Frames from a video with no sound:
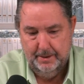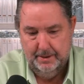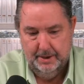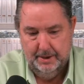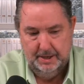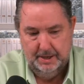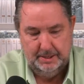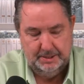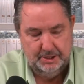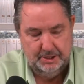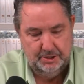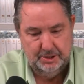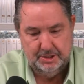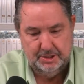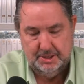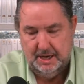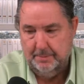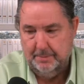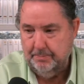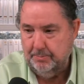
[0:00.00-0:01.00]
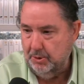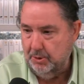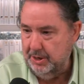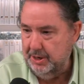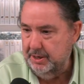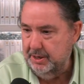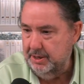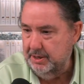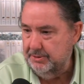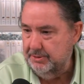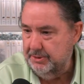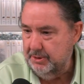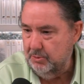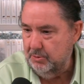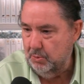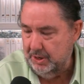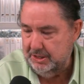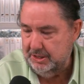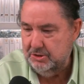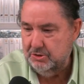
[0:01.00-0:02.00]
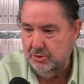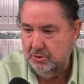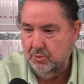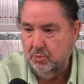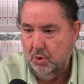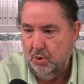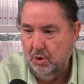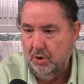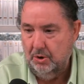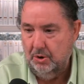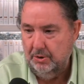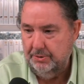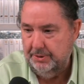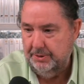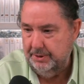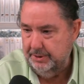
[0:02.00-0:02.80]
And until you stop praying at the Western Wall,